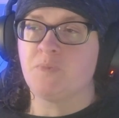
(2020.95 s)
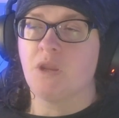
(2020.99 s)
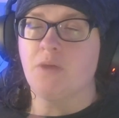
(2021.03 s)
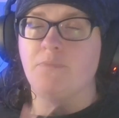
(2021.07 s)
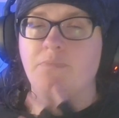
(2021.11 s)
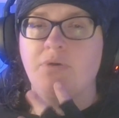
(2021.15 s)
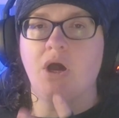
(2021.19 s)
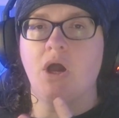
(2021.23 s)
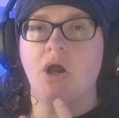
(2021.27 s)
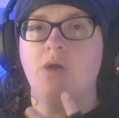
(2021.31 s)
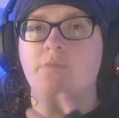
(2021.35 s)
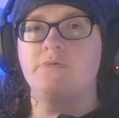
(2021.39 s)

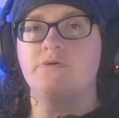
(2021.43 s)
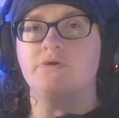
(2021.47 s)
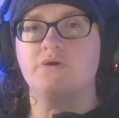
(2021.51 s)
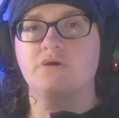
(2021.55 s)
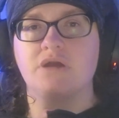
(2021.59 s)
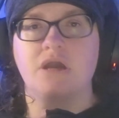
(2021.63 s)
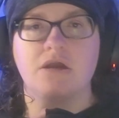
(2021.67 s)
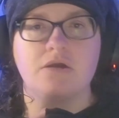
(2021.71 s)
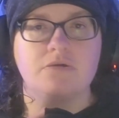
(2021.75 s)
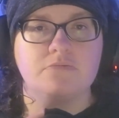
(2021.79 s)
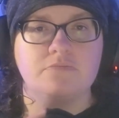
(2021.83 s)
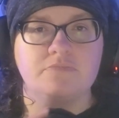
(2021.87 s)
But I hope you're
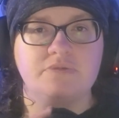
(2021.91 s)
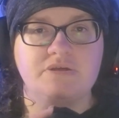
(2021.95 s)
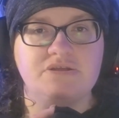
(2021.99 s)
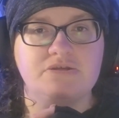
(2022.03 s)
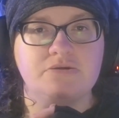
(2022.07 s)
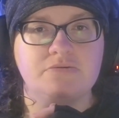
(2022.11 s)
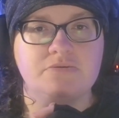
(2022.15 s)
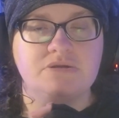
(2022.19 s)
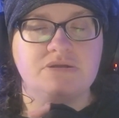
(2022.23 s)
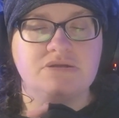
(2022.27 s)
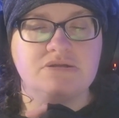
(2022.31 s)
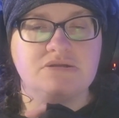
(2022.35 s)
okay with me
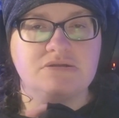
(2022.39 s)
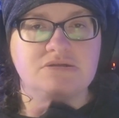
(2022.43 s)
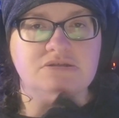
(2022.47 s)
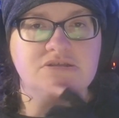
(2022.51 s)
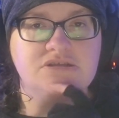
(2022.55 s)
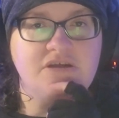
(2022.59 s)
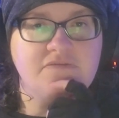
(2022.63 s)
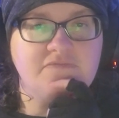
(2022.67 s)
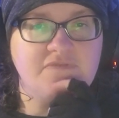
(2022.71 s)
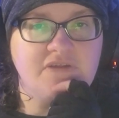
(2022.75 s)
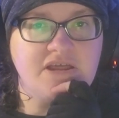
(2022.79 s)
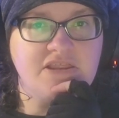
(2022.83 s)
doing
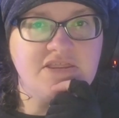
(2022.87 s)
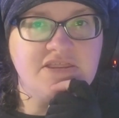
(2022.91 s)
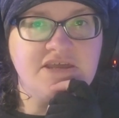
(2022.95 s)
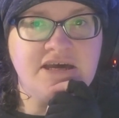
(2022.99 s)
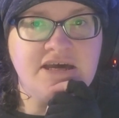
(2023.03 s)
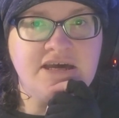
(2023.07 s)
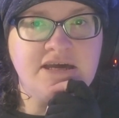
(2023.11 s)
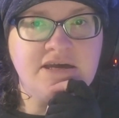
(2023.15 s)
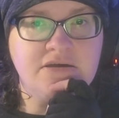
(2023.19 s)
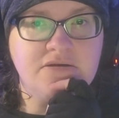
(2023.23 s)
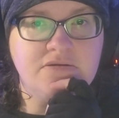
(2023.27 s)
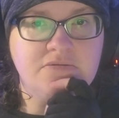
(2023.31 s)
stuff like
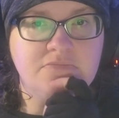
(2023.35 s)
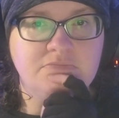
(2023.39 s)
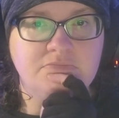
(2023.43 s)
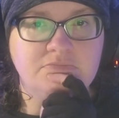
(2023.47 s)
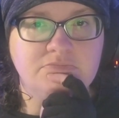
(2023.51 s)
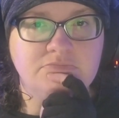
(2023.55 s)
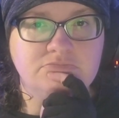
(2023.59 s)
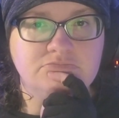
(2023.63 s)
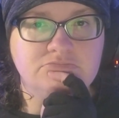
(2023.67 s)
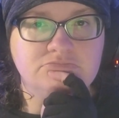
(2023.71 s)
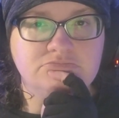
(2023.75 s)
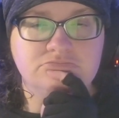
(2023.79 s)
that.
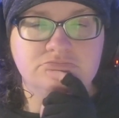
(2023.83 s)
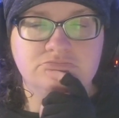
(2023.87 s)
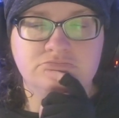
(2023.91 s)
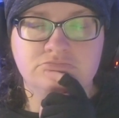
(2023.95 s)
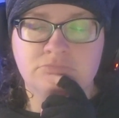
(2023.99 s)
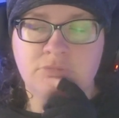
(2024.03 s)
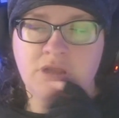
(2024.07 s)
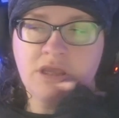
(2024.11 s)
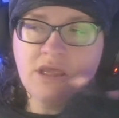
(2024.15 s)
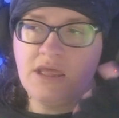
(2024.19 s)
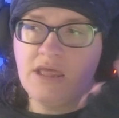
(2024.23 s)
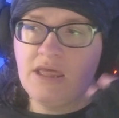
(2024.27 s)

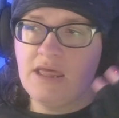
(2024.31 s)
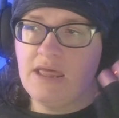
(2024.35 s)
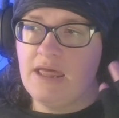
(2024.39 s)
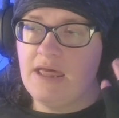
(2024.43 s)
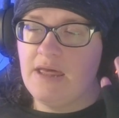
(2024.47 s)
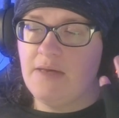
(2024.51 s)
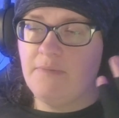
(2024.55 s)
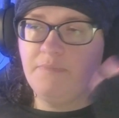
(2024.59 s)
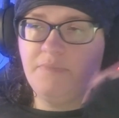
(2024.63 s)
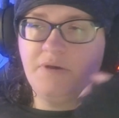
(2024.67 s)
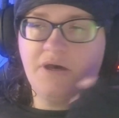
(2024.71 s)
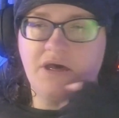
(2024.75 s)

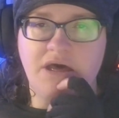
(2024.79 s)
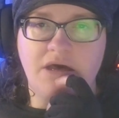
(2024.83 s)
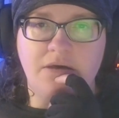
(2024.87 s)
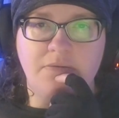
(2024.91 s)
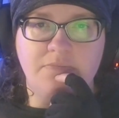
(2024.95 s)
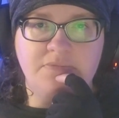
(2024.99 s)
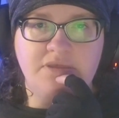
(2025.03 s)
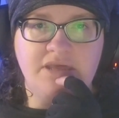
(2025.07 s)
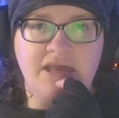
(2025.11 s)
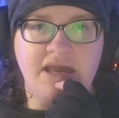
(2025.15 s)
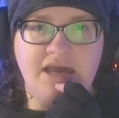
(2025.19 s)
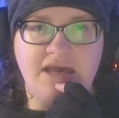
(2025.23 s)
But
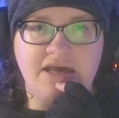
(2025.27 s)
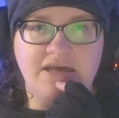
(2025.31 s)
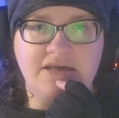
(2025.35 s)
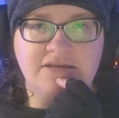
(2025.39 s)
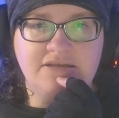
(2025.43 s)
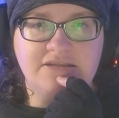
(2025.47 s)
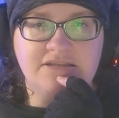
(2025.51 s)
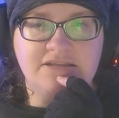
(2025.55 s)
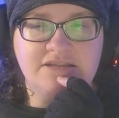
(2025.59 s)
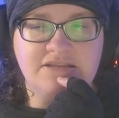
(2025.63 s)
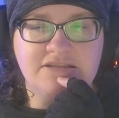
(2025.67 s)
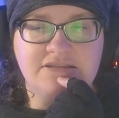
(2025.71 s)
yeah,
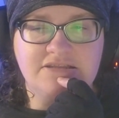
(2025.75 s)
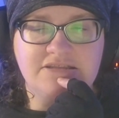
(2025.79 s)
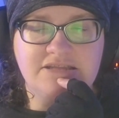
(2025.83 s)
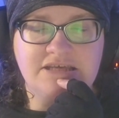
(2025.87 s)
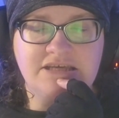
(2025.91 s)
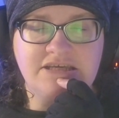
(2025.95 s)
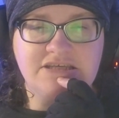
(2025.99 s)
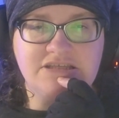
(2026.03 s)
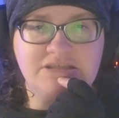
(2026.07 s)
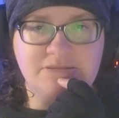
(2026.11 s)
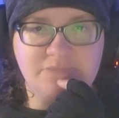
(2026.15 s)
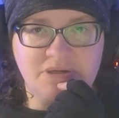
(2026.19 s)

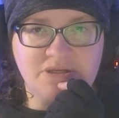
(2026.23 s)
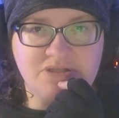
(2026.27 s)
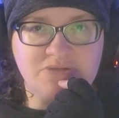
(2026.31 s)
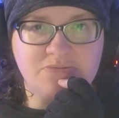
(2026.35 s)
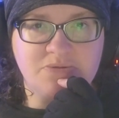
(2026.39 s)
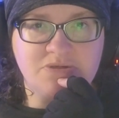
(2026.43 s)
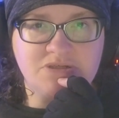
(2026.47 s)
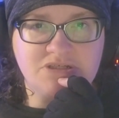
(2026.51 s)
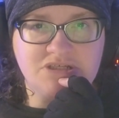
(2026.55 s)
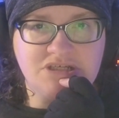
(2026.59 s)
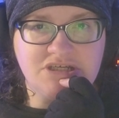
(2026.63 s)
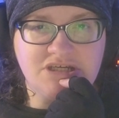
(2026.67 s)
thank you so much for
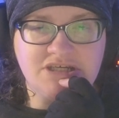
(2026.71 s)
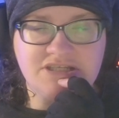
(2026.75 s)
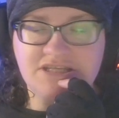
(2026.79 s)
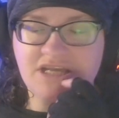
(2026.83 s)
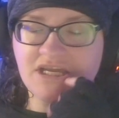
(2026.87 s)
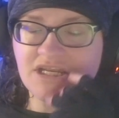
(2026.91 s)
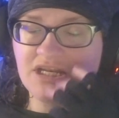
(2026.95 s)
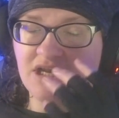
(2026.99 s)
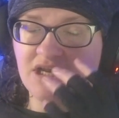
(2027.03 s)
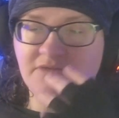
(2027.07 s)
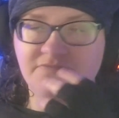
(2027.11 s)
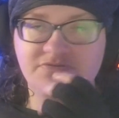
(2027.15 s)
watching, guys.
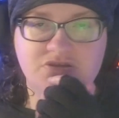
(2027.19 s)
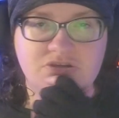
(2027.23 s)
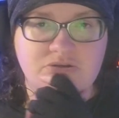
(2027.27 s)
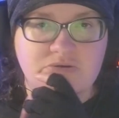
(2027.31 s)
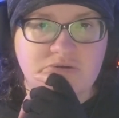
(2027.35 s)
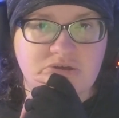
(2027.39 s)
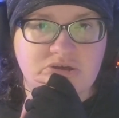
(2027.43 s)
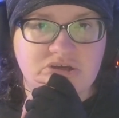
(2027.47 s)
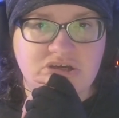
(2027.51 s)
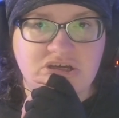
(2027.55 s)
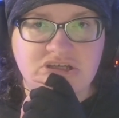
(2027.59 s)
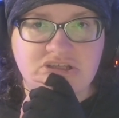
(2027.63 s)
I'd love to know what
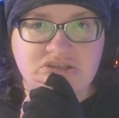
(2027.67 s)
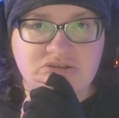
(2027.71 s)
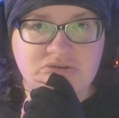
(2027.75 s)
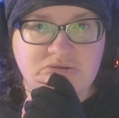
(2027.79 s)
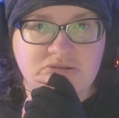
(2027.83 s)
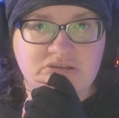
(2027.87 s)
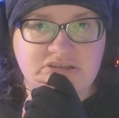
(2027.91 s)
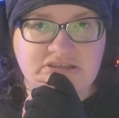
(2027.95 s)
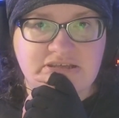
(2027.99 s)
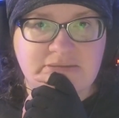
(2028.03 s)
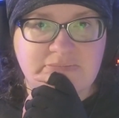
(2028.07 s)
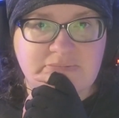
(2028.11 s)
you guys thought of
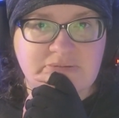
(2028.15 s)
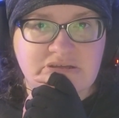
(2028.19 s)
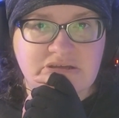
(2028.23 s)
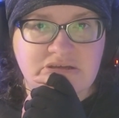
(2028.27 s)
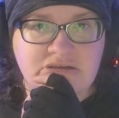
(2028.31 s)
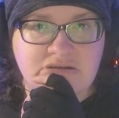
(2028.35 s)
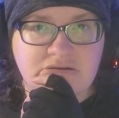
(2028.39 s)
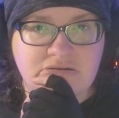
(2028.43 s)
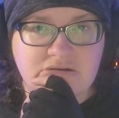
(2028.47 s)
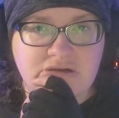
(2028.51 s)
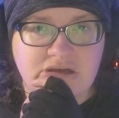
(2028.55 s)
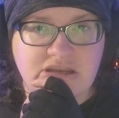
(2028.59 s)
this
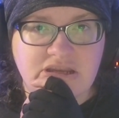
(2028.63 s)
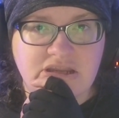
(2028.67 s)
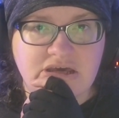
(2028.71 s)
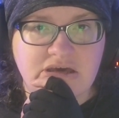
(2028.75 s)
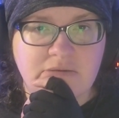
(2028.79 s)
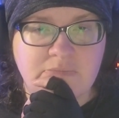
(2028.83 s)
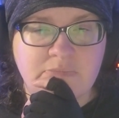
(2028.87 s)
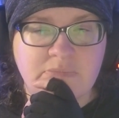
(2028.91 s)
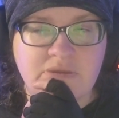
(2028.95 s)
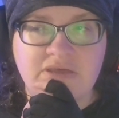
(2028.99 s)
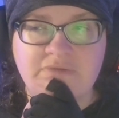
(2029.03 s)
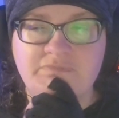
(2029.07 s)
episode. And
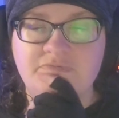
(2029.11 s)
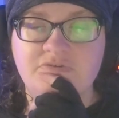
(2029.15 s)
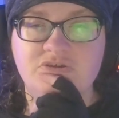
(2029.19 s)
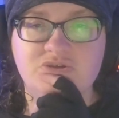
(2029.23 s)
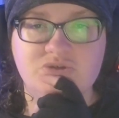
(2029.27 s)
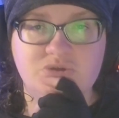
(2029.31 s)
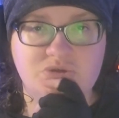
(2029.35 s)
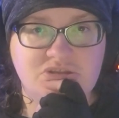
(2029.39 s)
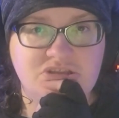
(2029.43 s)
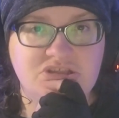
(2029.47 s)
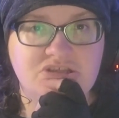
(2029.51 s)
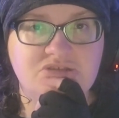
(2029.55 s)
if you
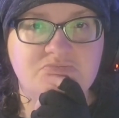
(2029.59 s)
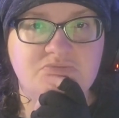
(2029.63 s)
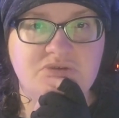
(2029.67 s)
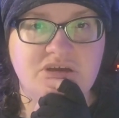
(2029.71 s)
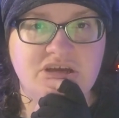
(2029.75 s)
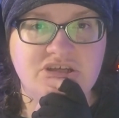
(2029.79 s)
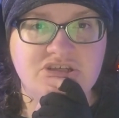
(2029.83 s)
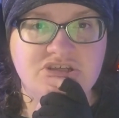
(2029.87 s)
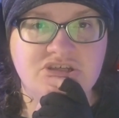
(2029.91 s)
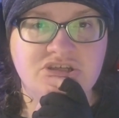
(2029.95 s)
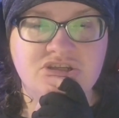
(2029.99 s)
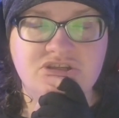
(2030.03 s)
enjoyed this
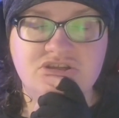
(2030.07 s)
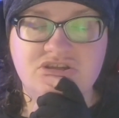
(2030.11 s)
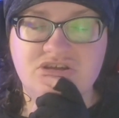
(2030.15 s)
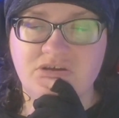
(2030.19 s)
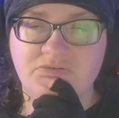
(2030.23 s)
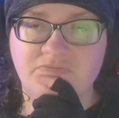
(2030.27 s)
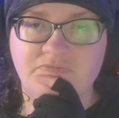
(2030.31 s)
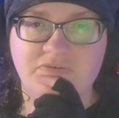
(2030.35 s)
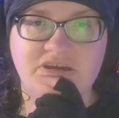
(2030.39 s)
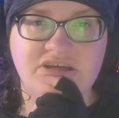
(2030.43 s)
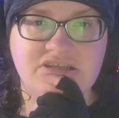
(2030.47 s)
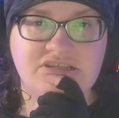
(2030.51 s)
reaction,
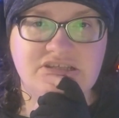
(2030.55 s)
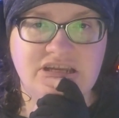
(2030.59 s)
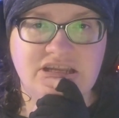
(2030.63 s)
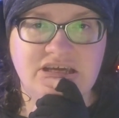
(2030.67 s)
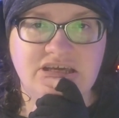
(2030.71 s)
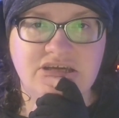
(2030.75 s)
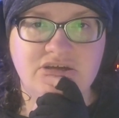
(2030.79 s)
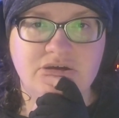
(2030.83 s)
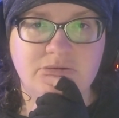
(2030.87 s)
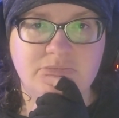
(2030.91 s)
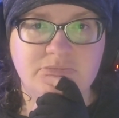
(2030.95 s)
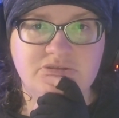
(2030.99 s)
don't forget to
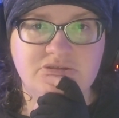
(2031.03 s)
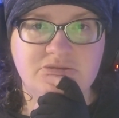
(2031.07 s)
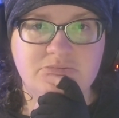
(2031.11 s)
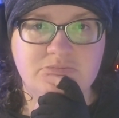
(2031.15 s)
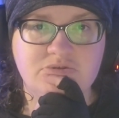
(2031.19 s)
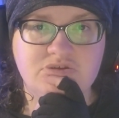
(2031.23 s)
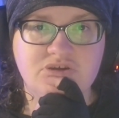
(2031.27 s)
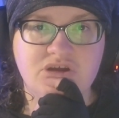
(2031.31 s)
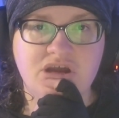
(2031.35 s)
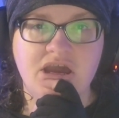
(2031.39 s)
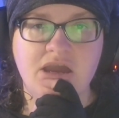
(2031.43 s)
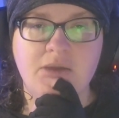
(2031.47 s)
like, comment,
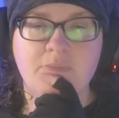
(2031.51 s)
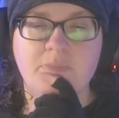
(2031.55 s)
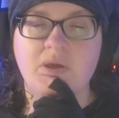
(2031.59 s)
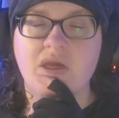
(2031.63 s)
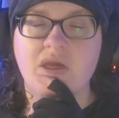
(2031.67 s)
subscribe.